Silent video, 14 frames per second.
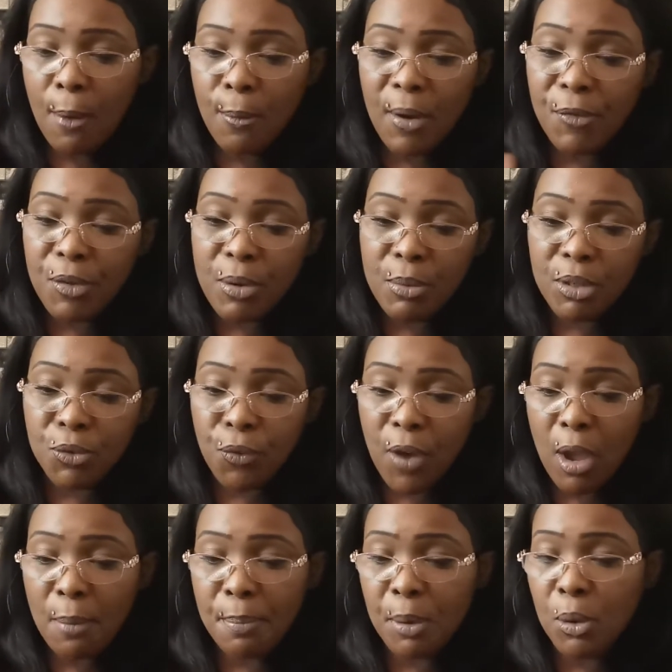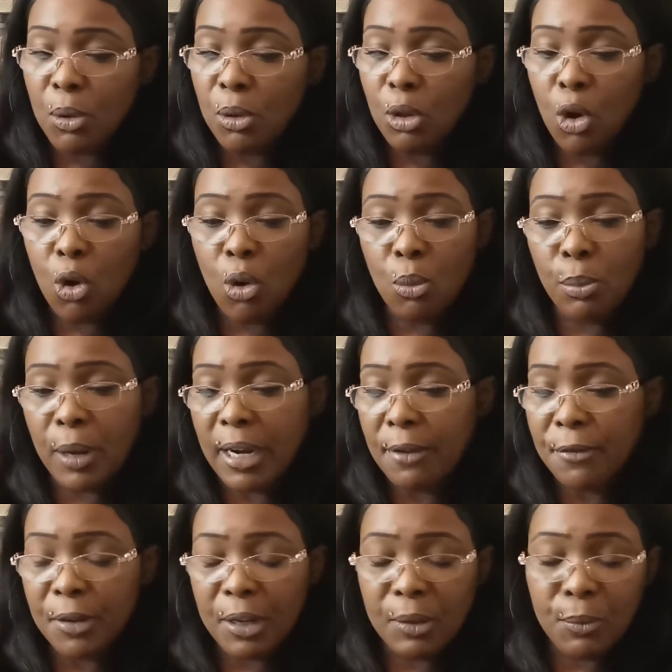Whether it was verbal or
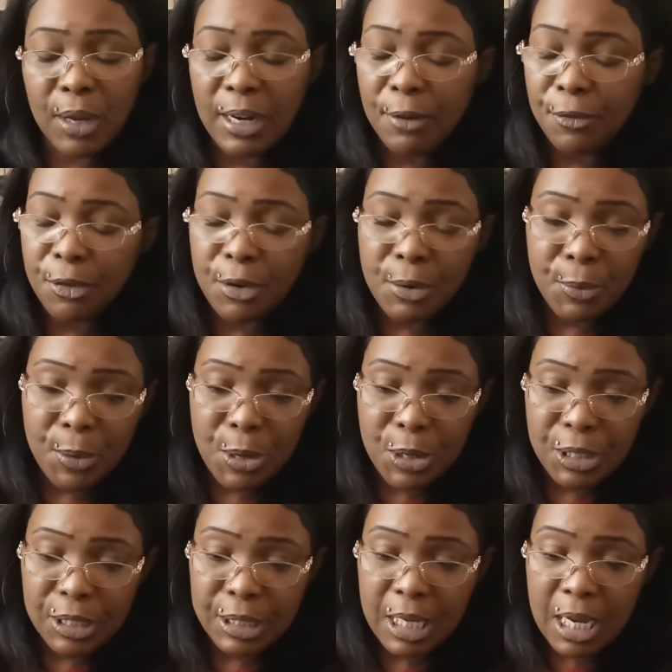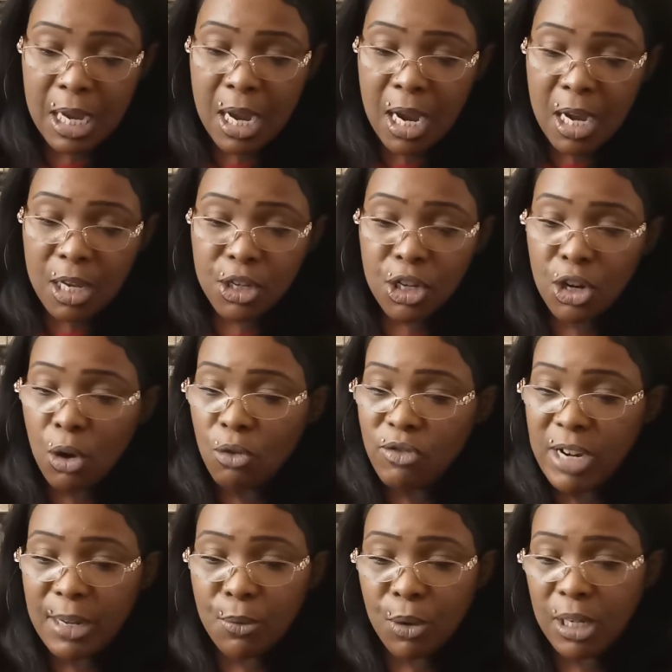whatever it was, you're not
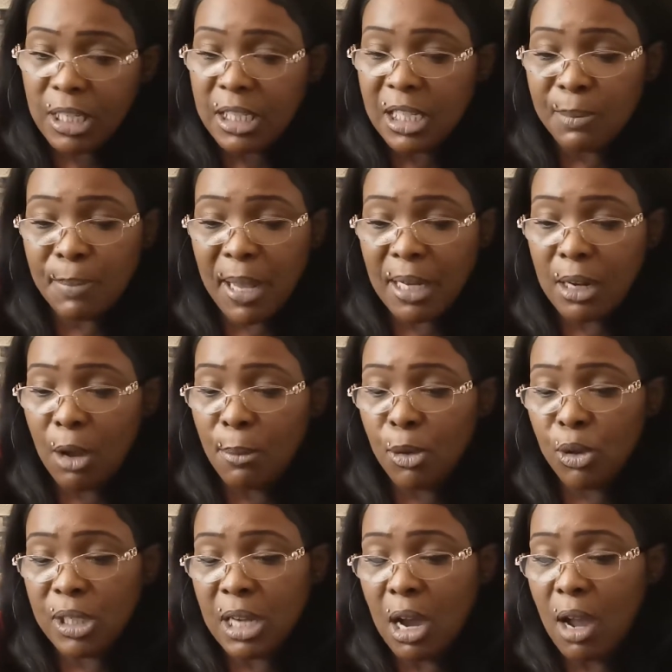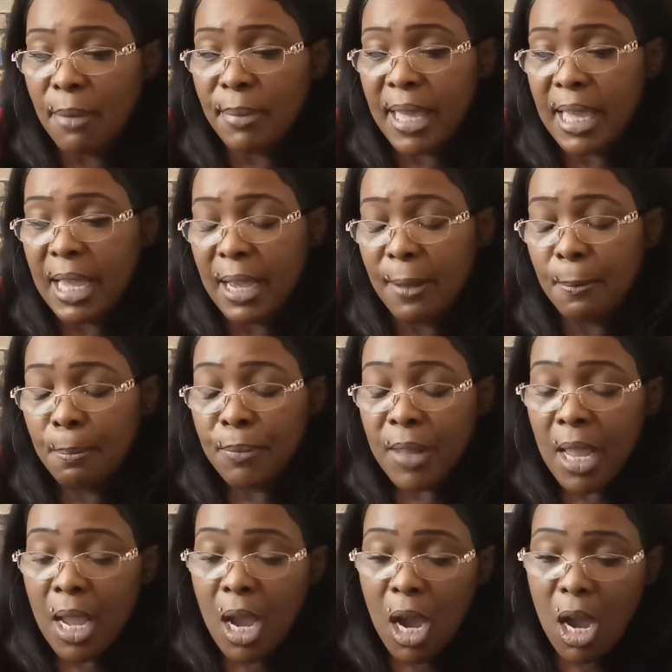really wanting to spend no more time here.
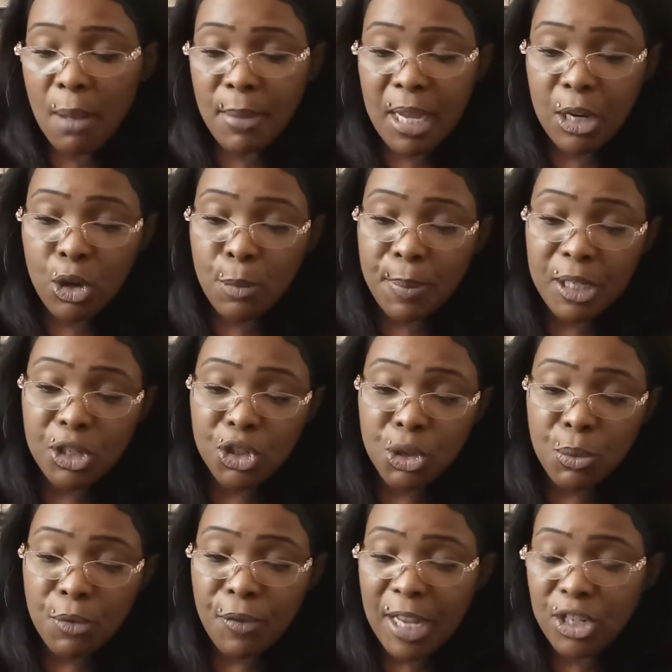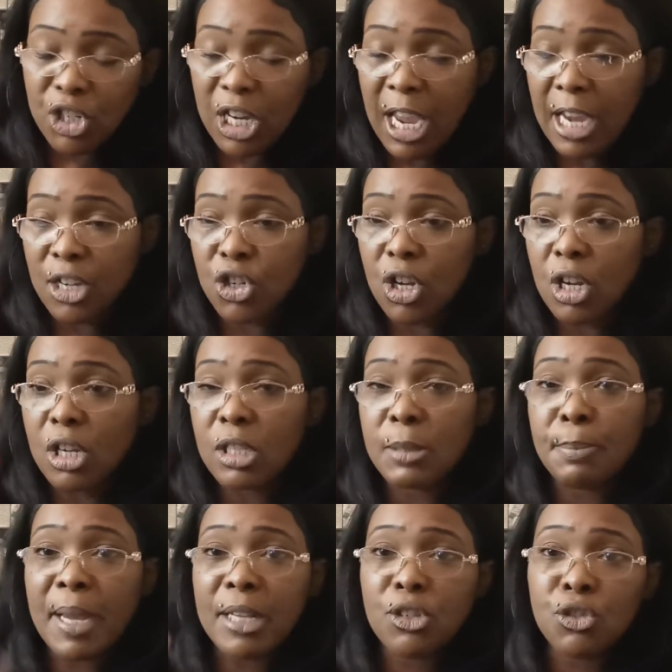It could be to do with education, because
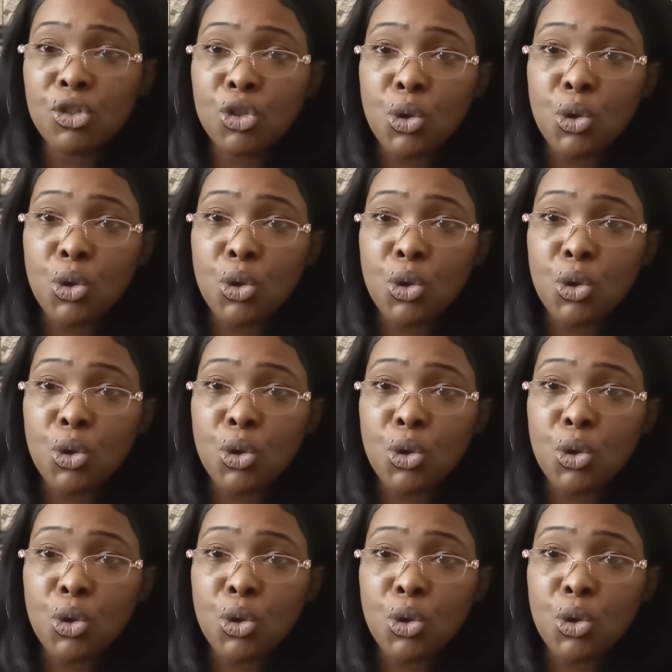Page of